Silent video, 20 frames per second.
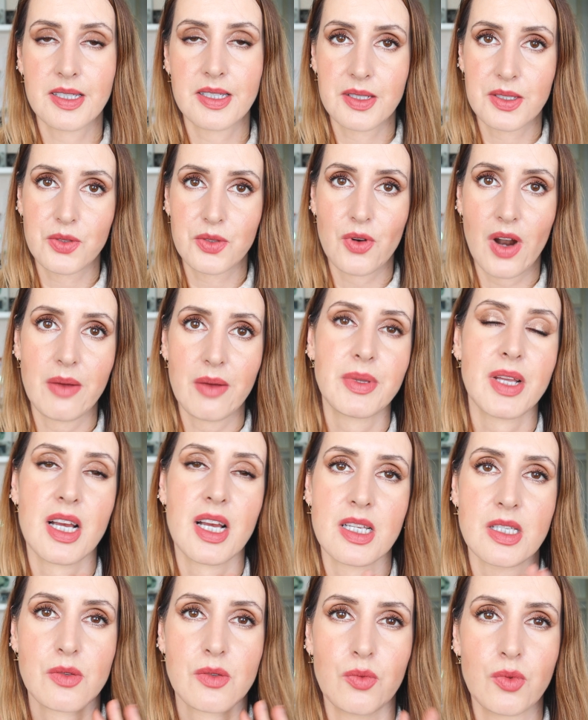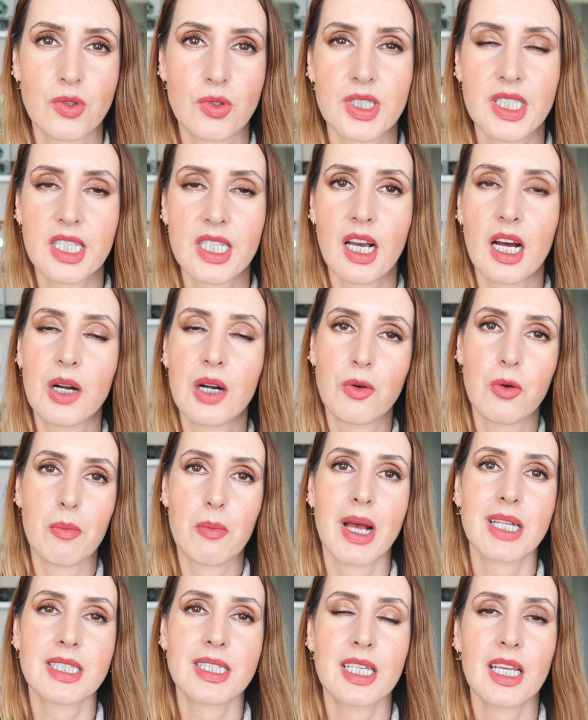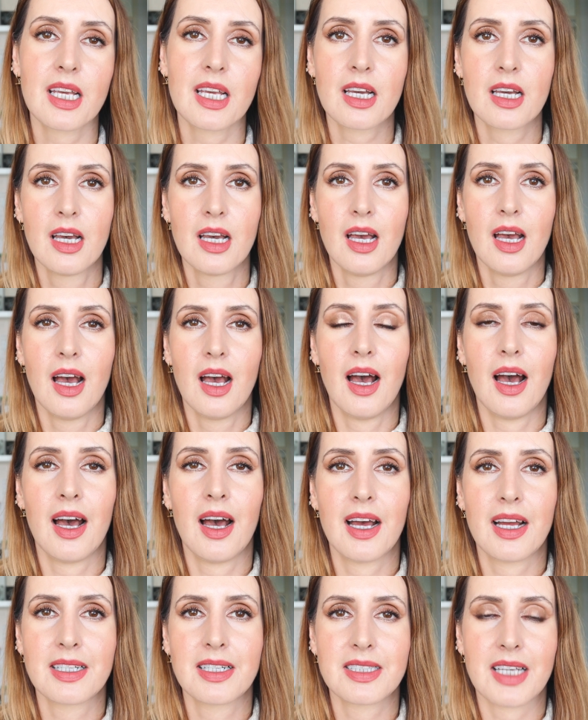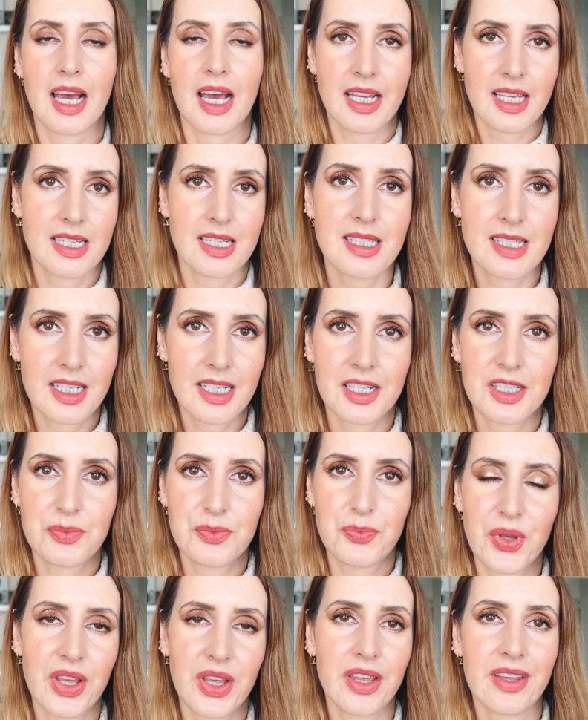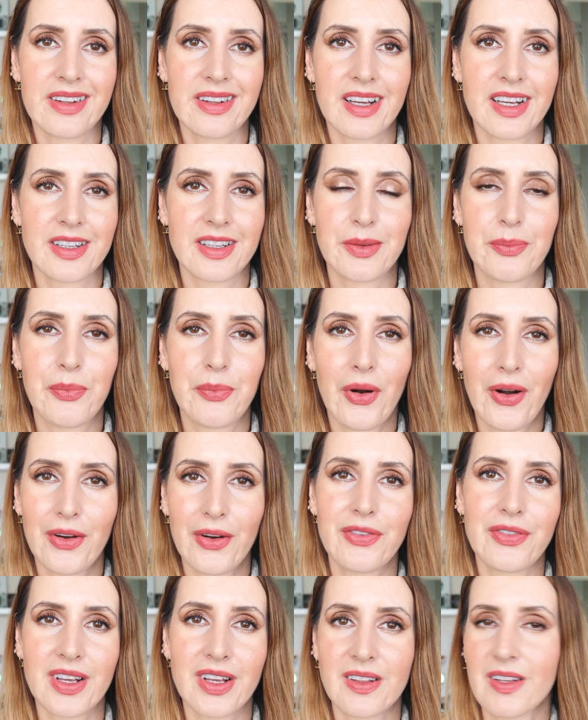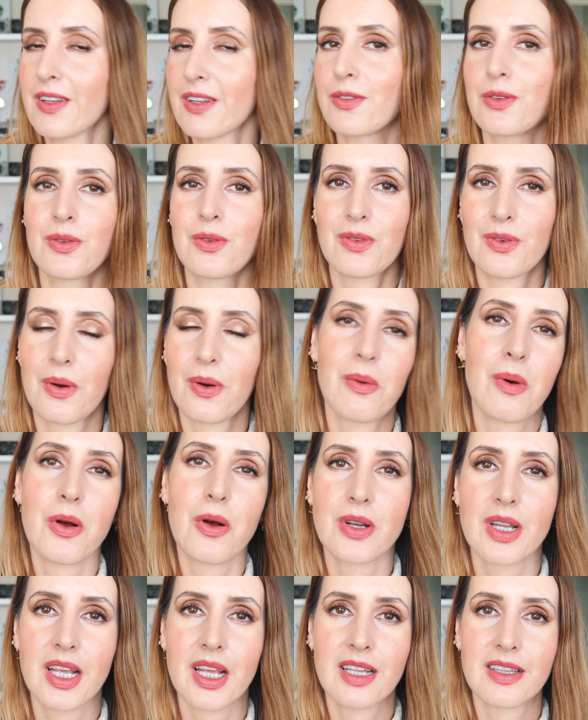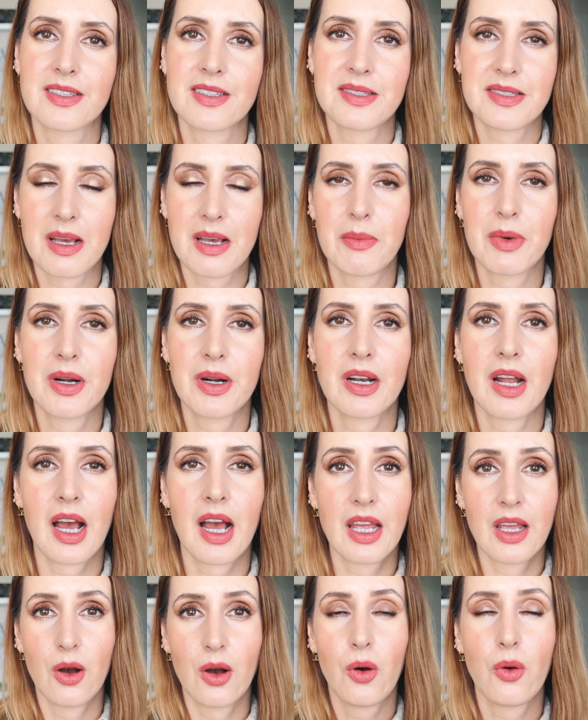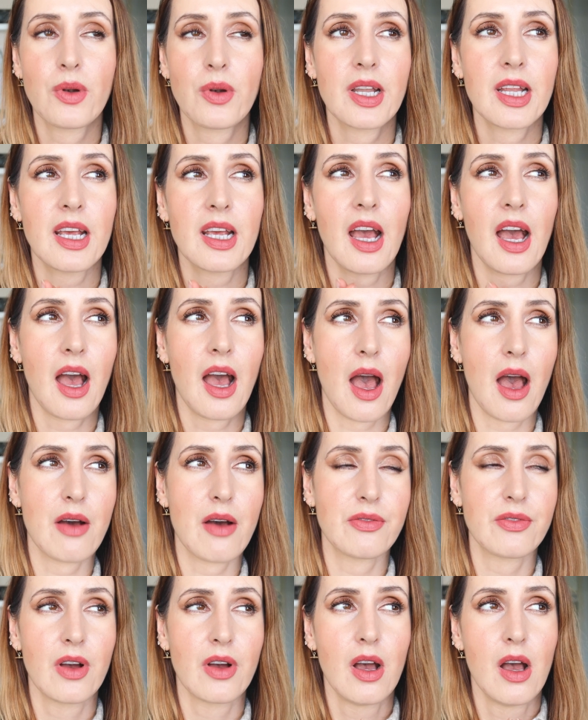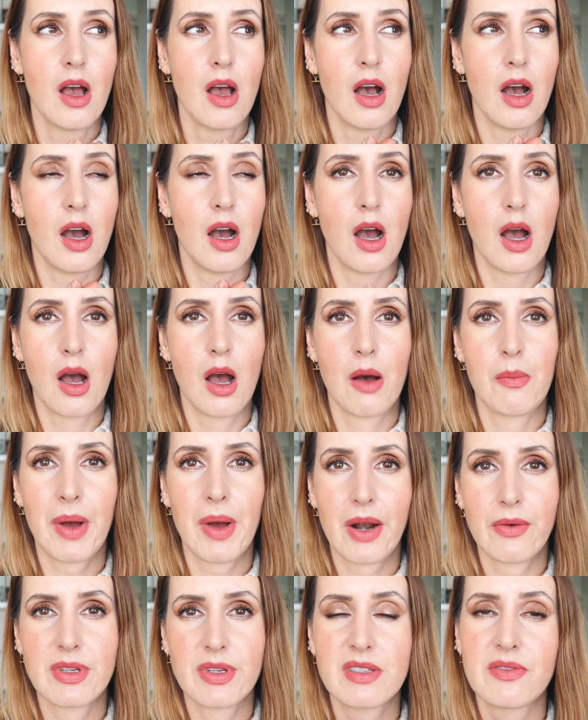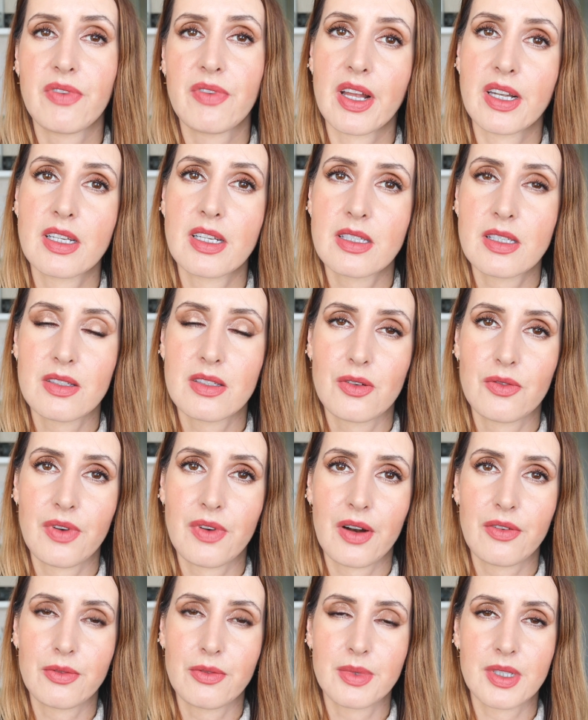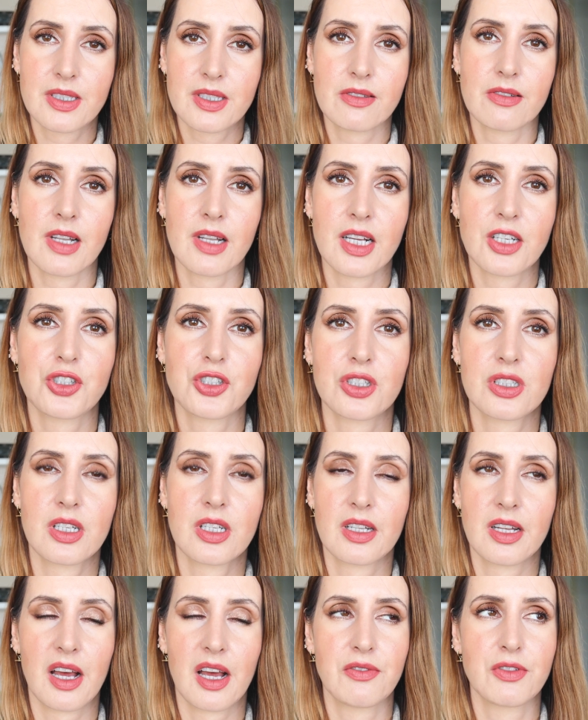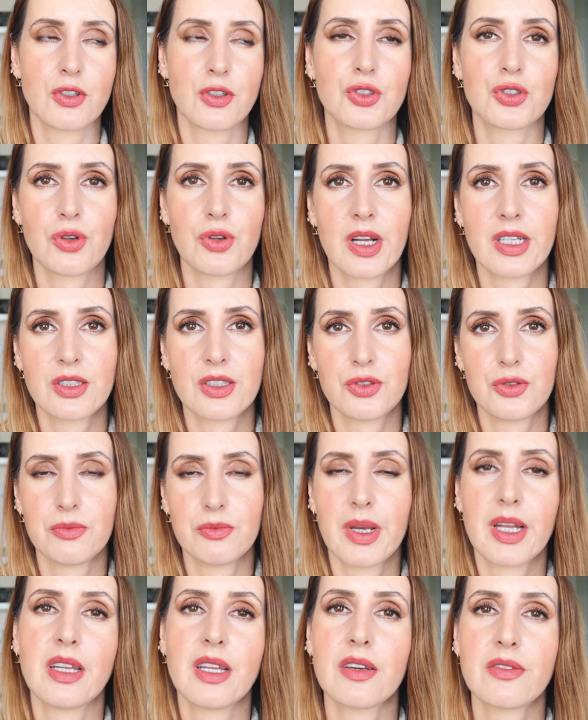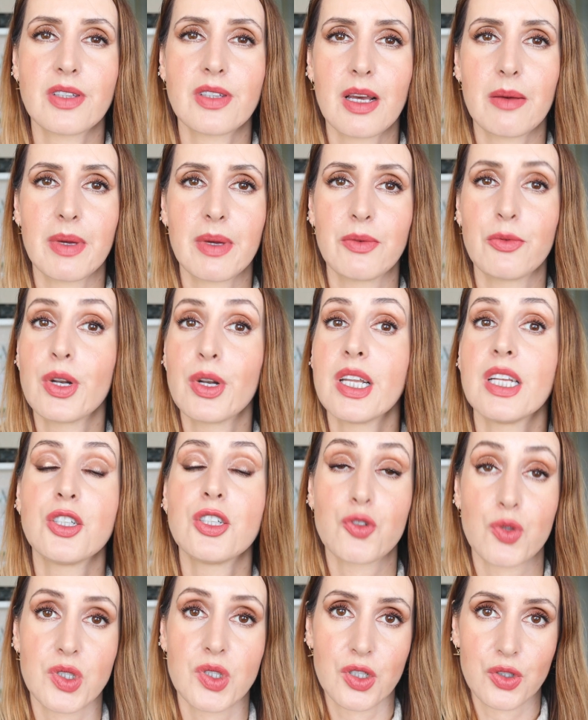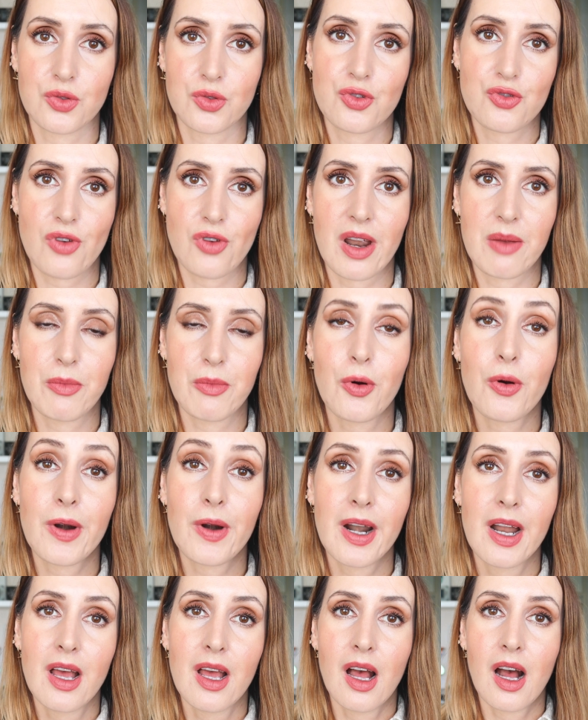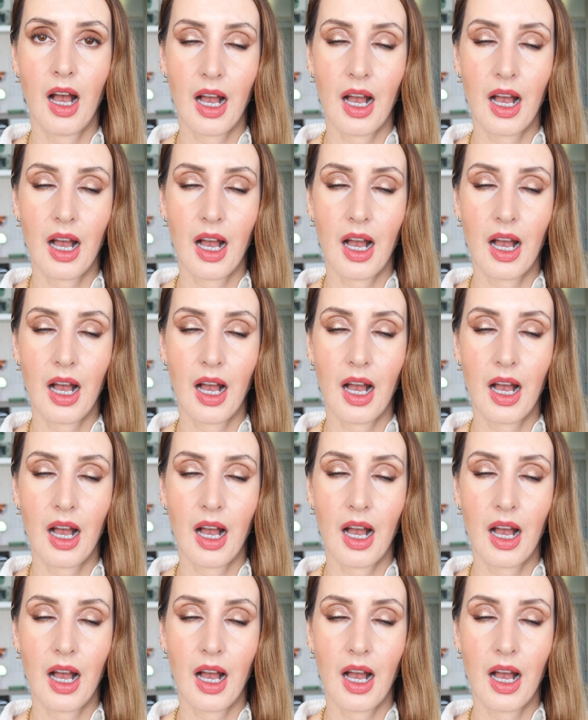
This is described as woody, aromatic, and I can see being like the perfect thing to throw on in the summer. I only have Paris Venice so far from this collection and have not tried too many of them. I'm really interested to try more.